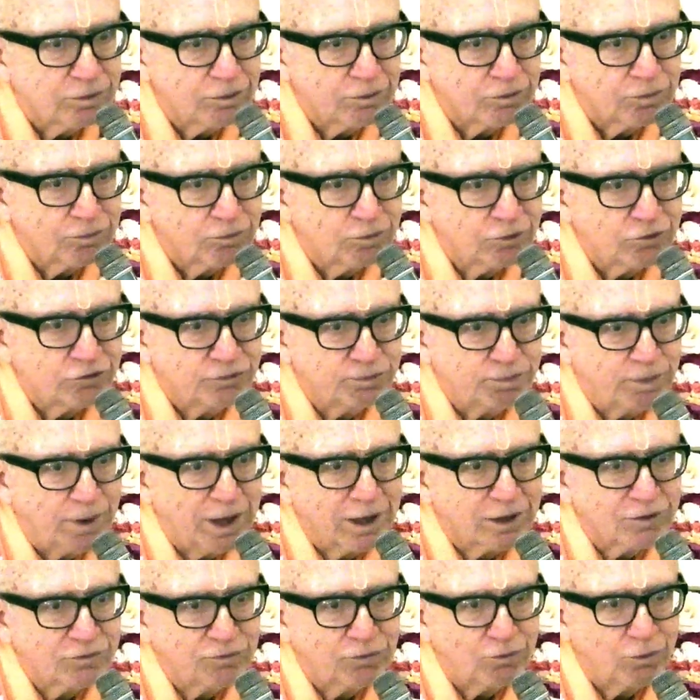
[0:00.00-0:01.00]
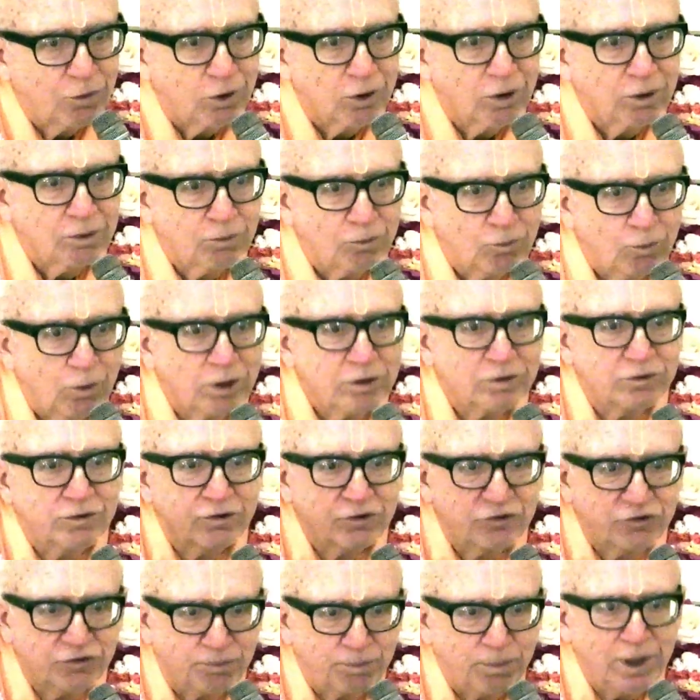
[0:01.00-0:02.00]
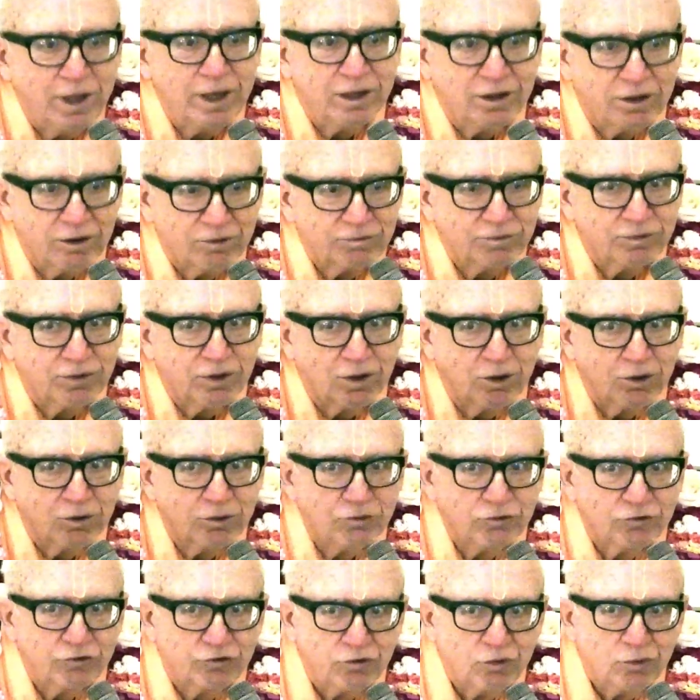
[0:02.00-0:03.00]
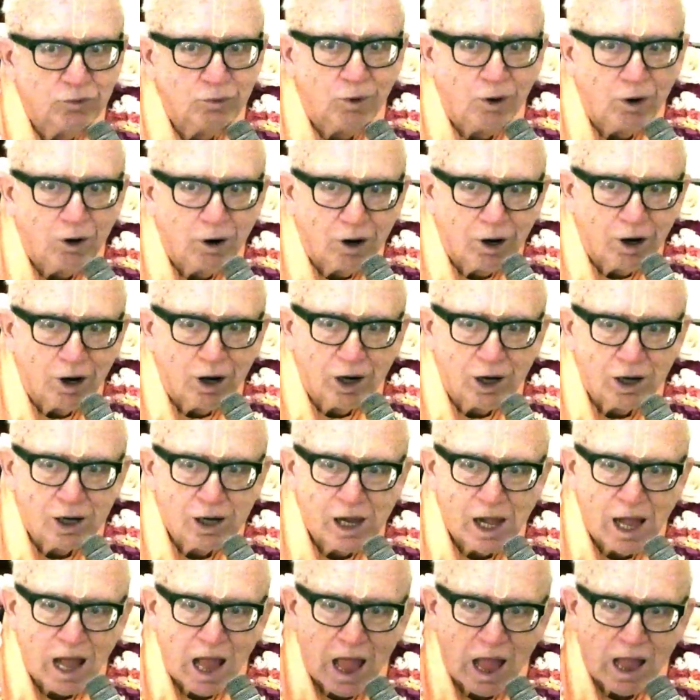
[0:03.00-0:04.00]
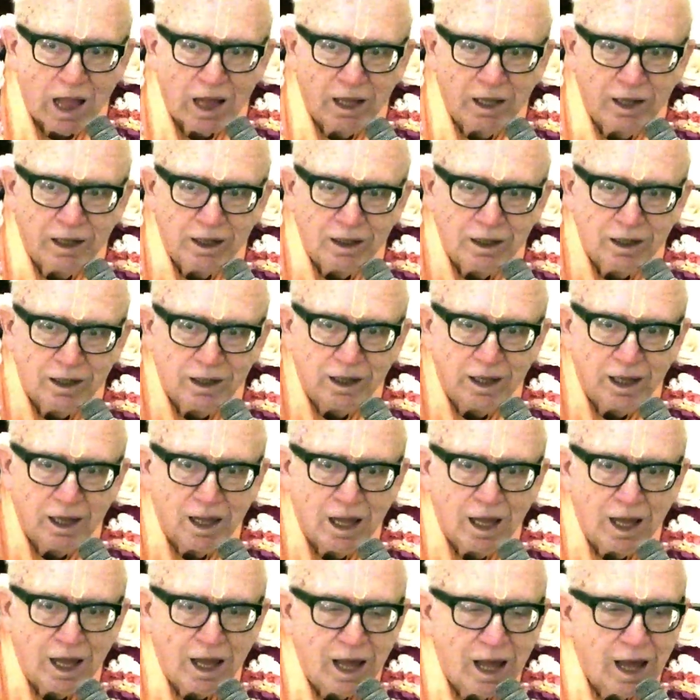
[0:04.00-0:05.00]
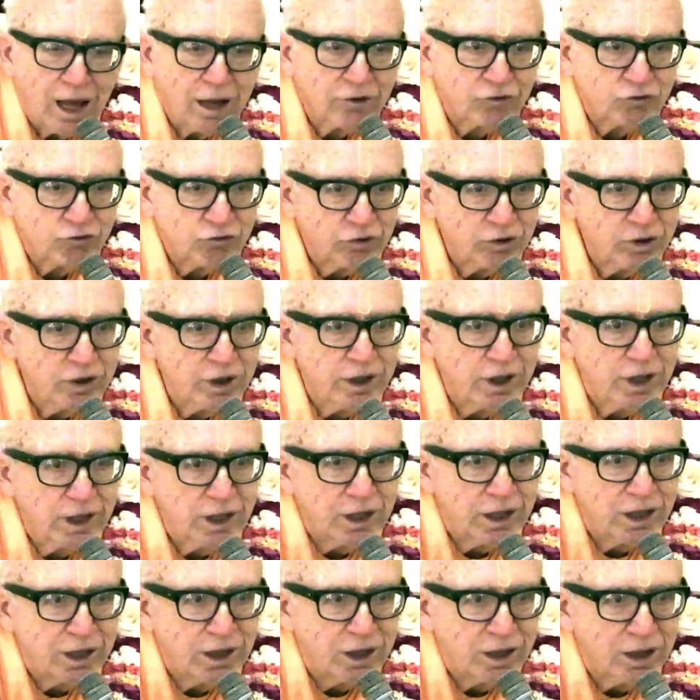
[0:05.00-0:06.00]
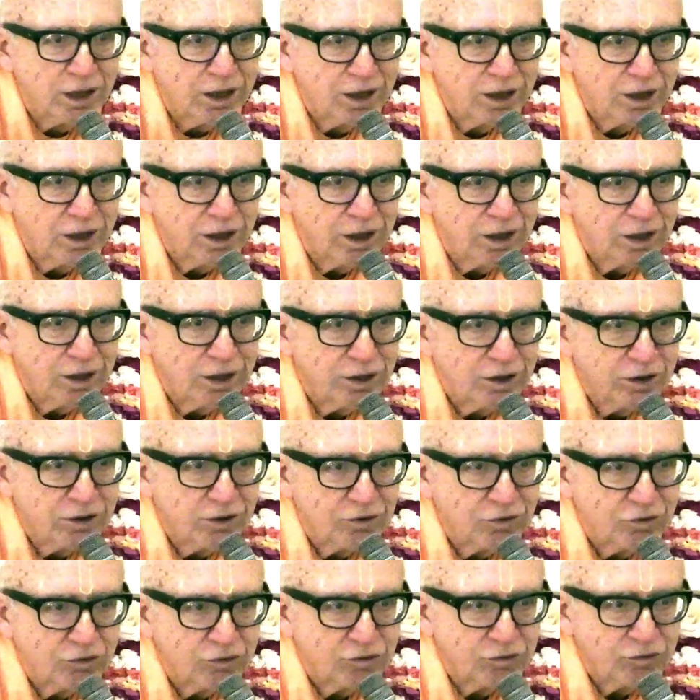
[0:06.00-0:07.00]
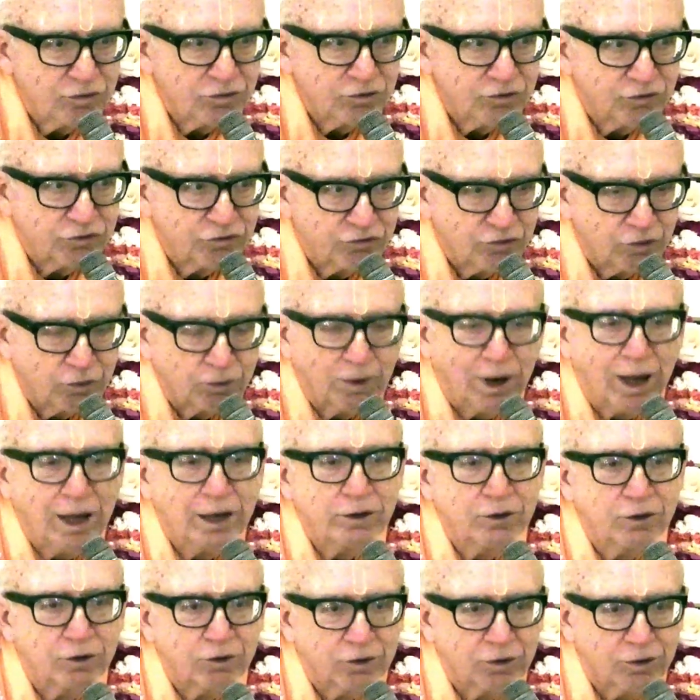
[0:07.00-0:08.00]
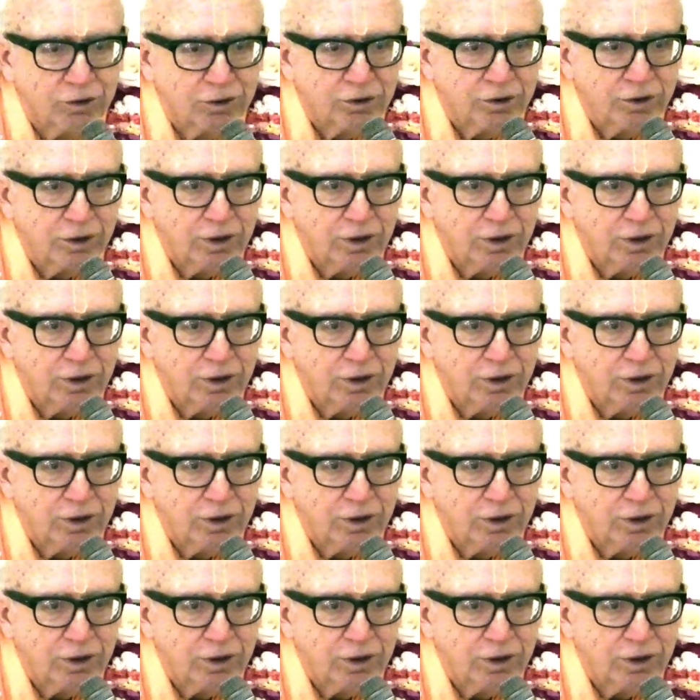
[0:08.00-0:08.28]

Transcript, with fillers: respect for. What to speak of those who are actually surrendered